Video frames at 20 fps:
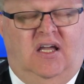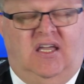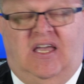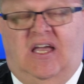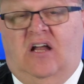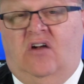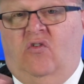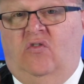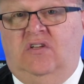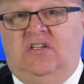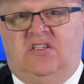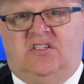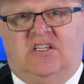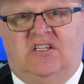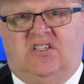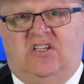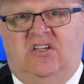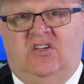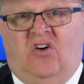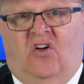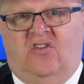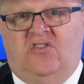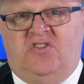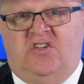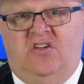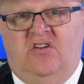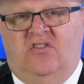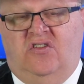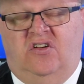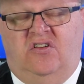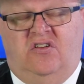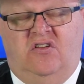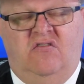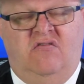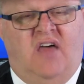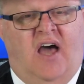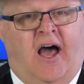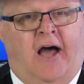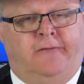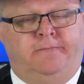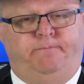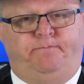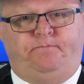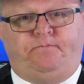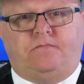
Again, only $16 a year to do that.